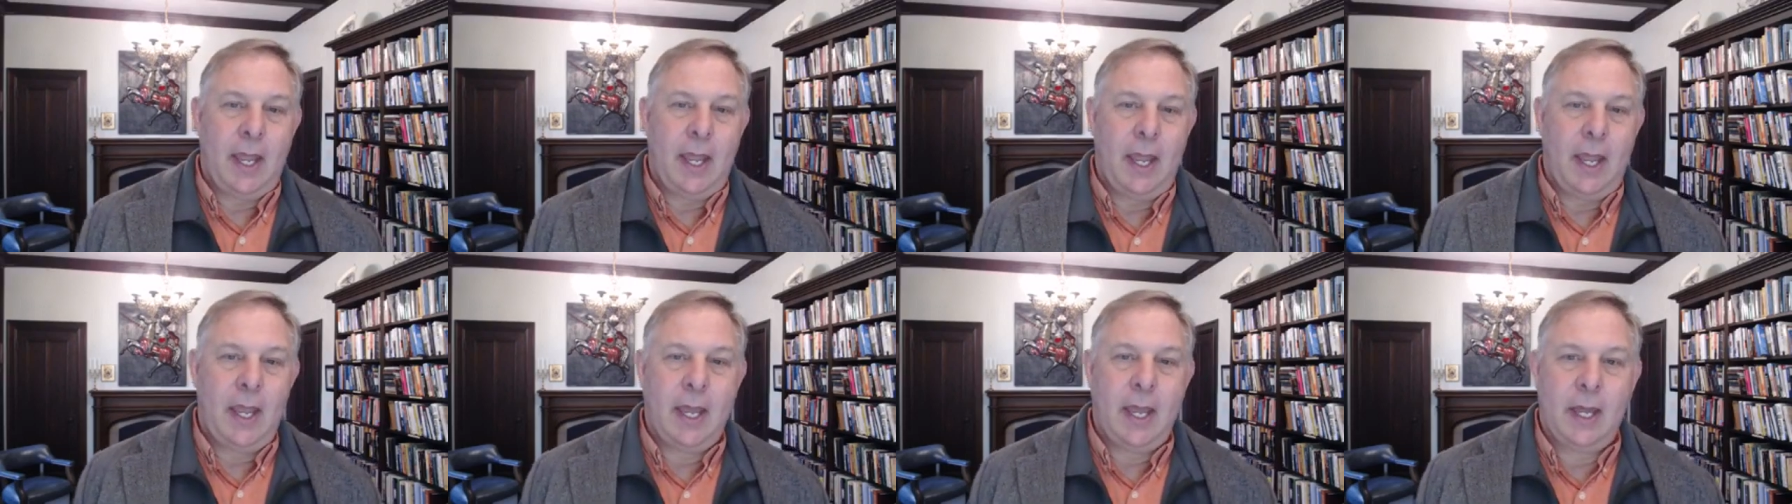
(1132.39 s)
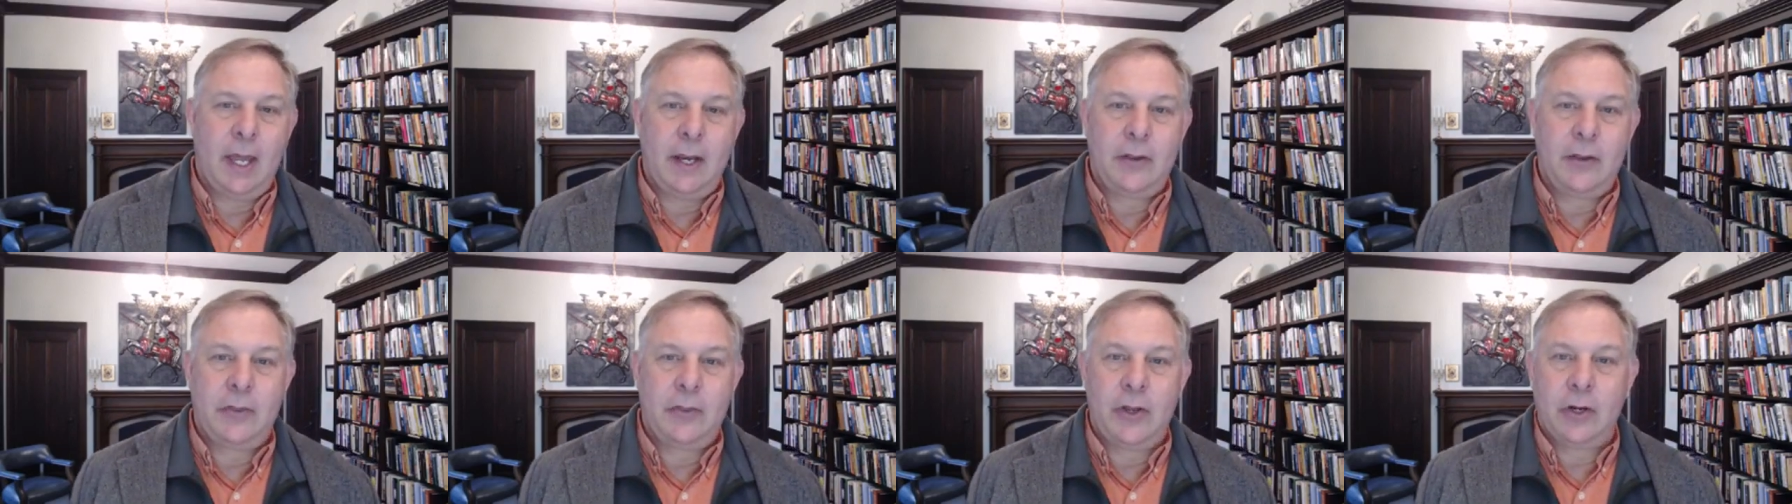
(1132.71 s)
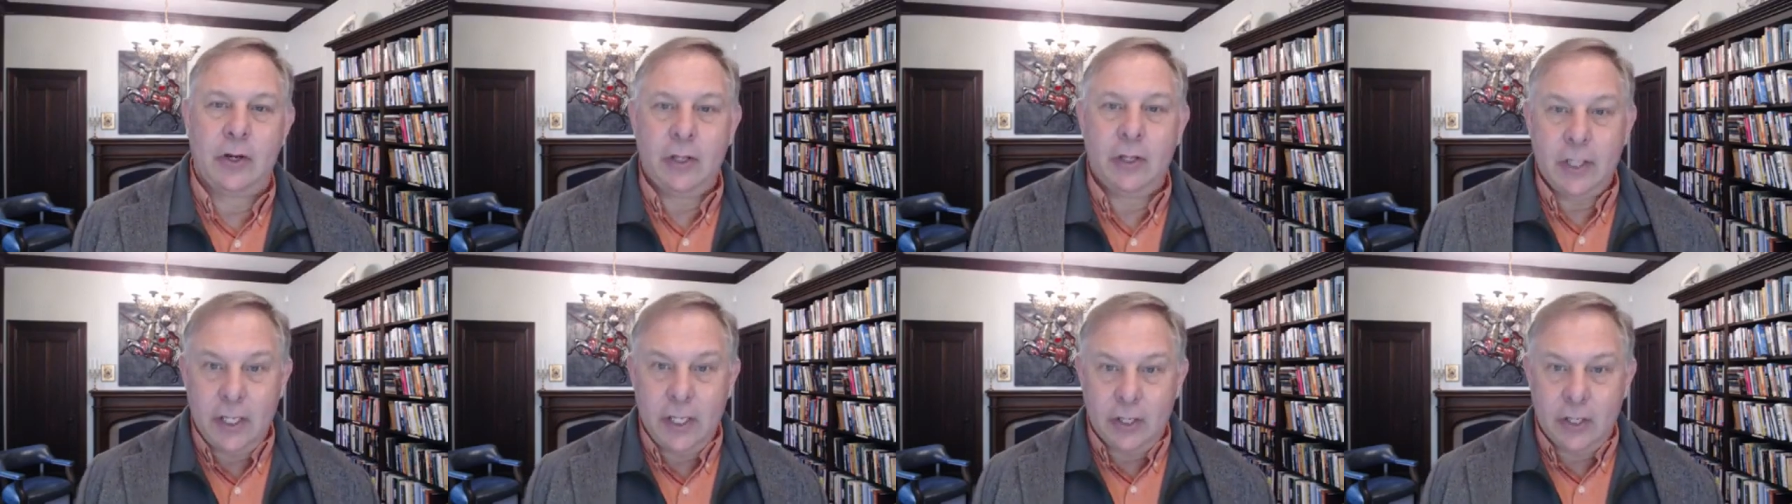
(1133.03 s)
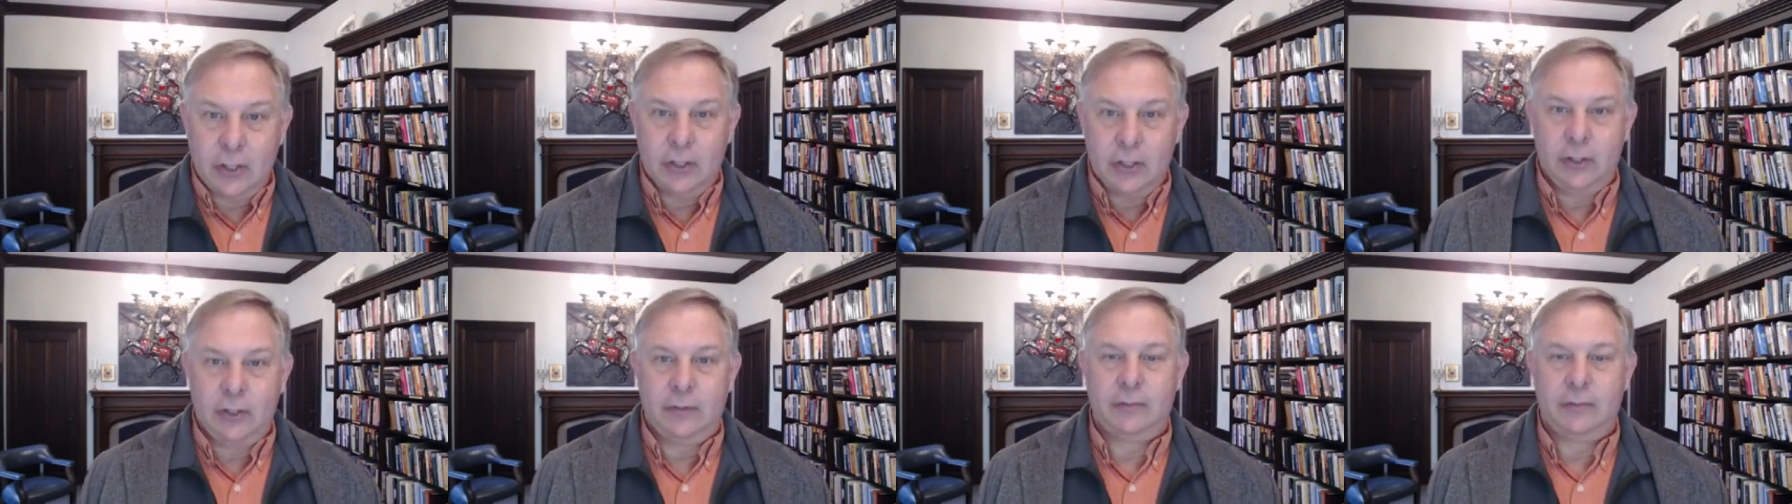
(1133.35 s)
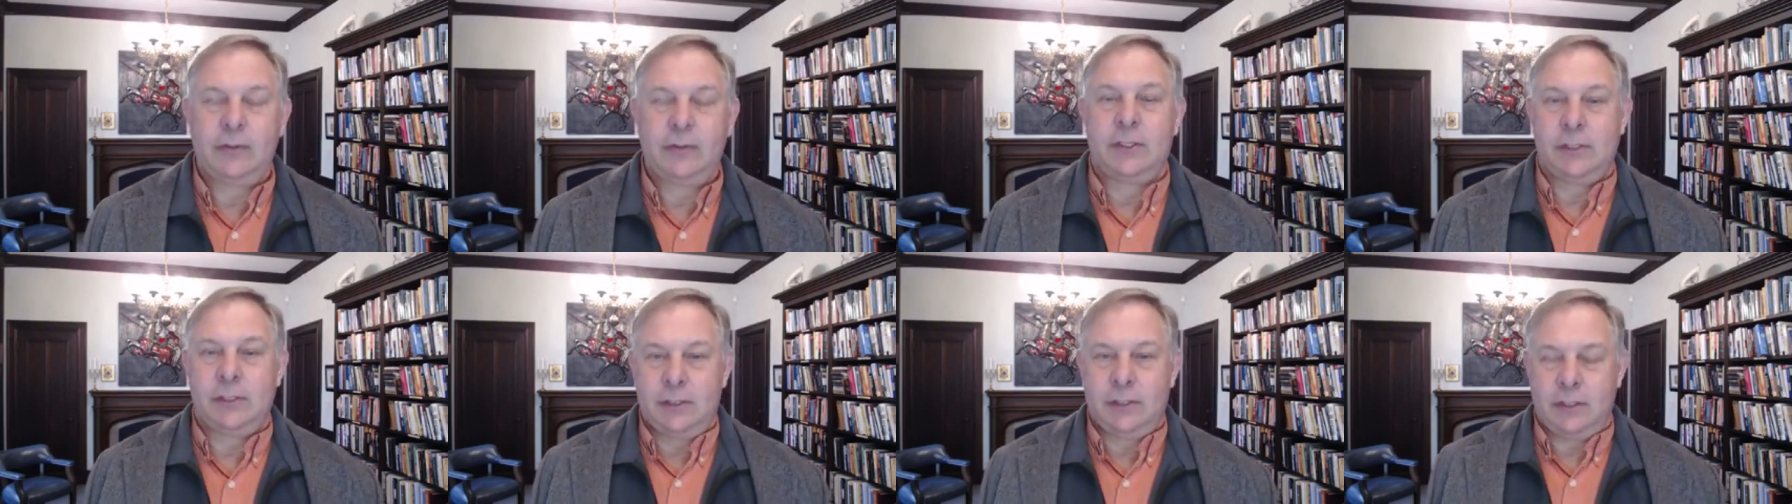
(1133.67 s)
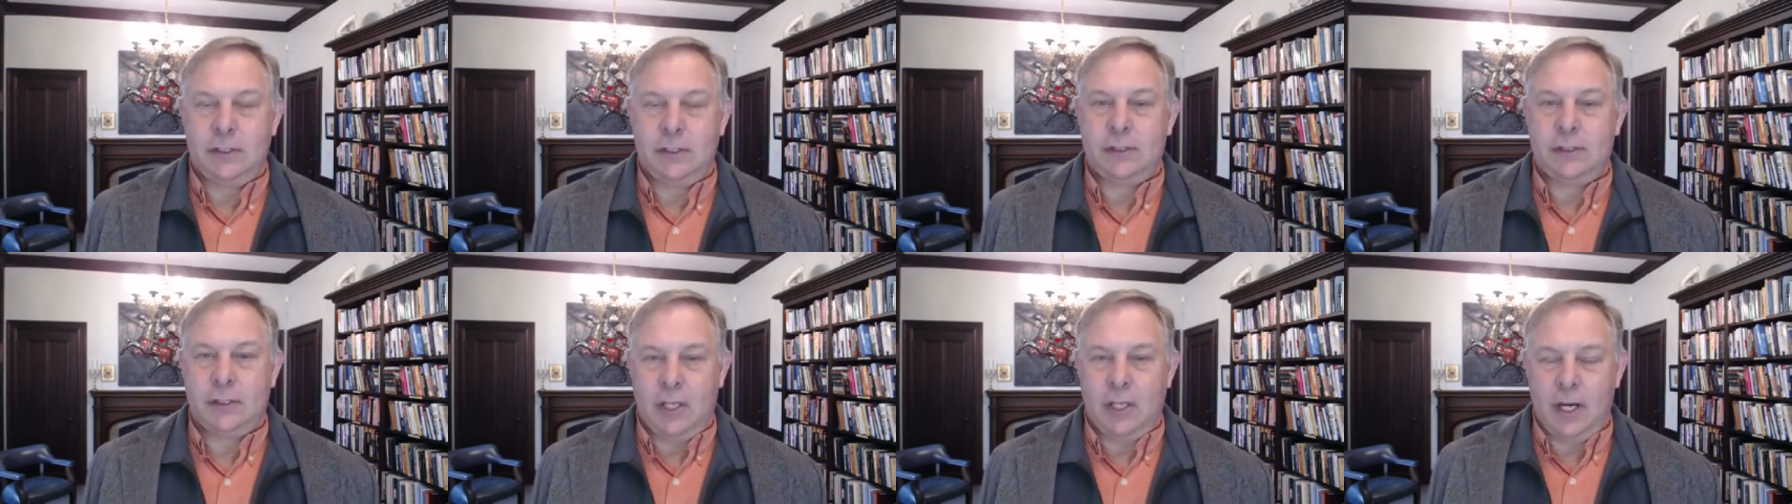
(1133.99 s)
and their leader,
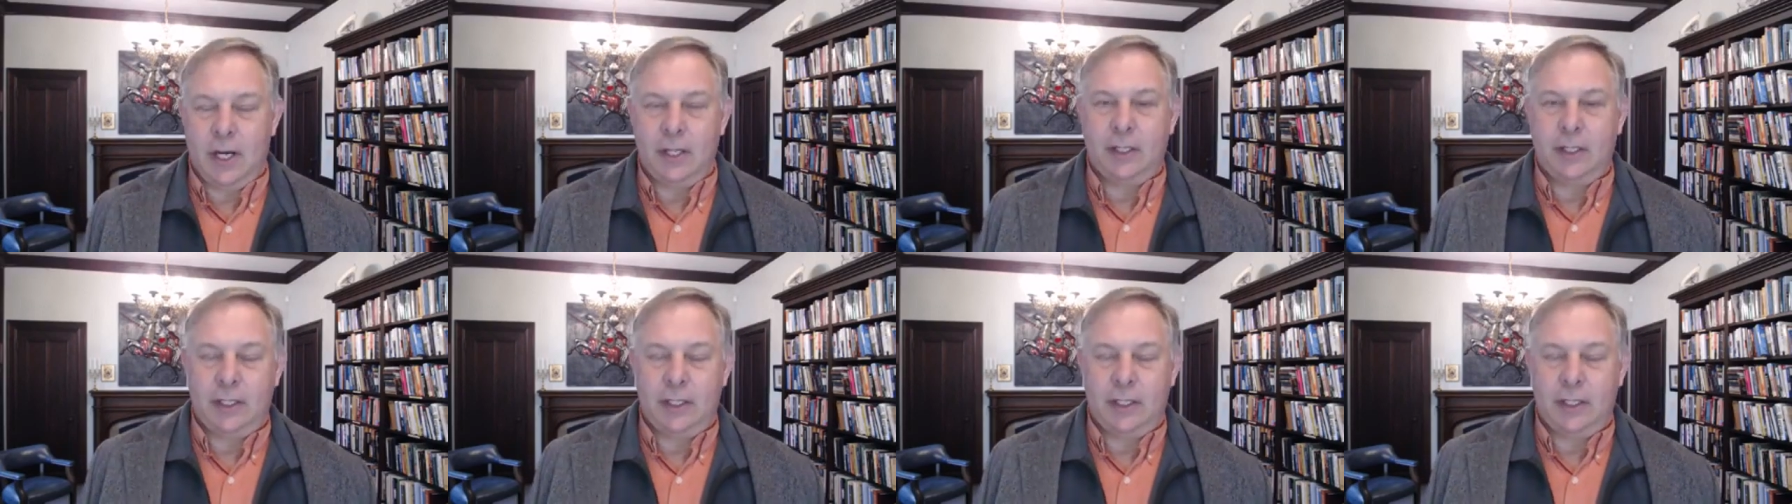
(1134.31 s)
the